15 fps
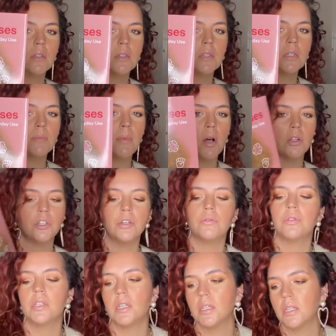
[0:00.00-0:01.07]
Small
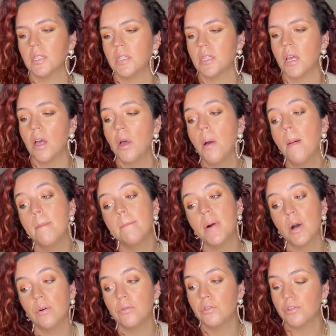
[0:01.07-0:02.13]
Doses,
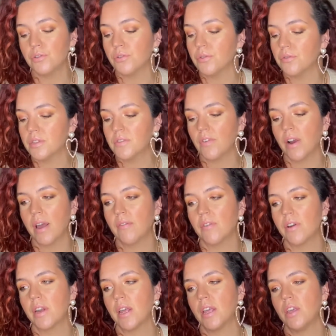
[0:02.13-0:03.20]
Potent Truths for
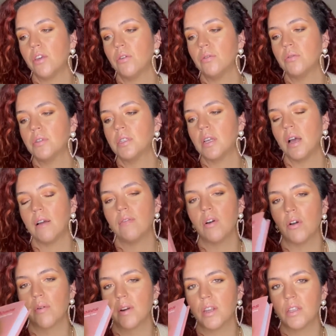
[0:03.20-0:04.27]
Everyday Use. I've
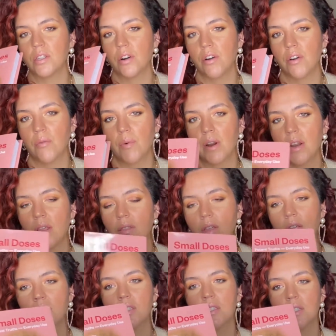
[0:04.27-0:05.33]
already started reading
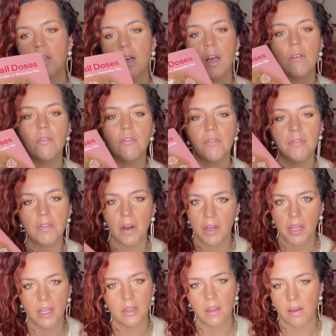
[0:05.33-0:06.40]
this. I
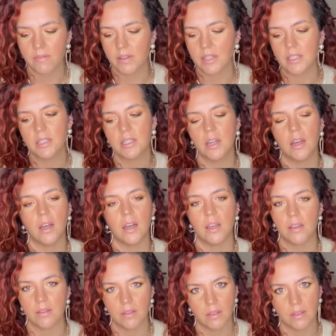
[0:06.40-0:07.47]
fucking love it. I
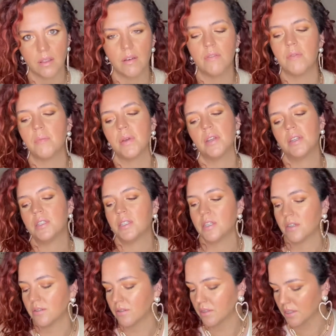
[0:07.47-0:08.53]
love Amanda Seales.